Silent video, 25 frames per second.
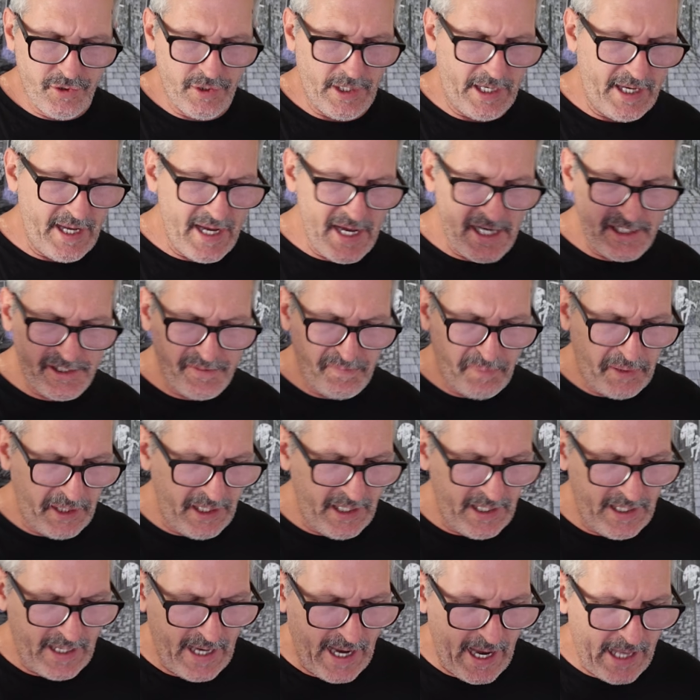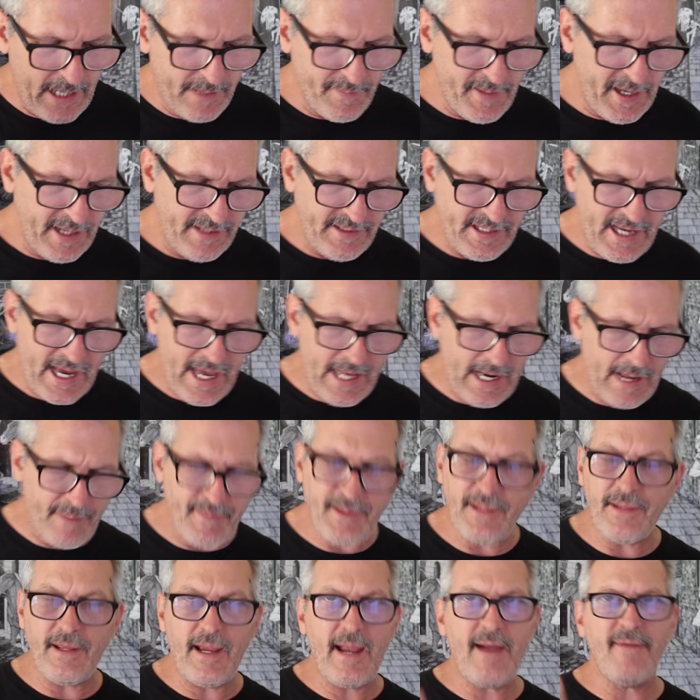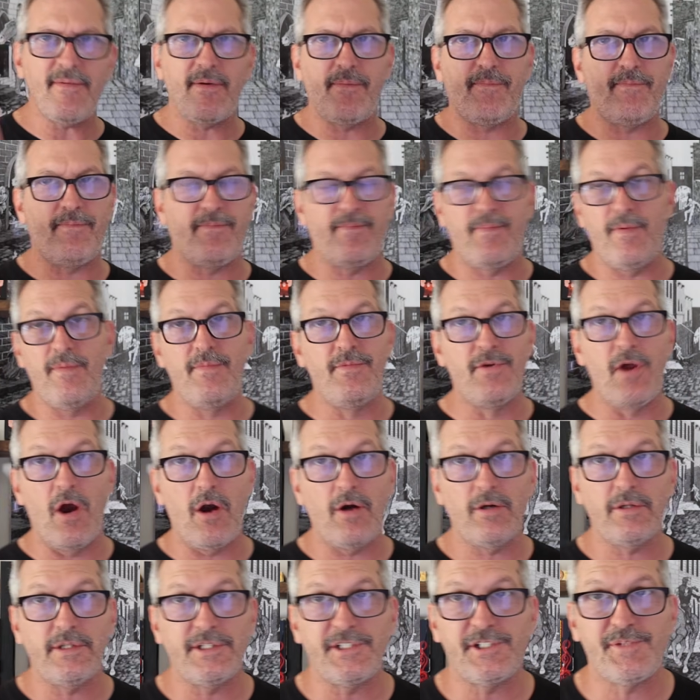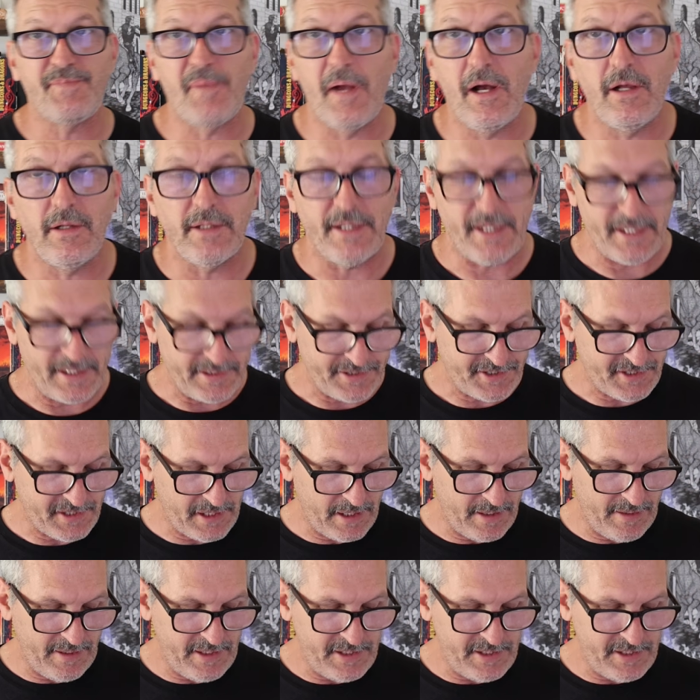ESP, animate dead. I mean, they have a gnarly spell list.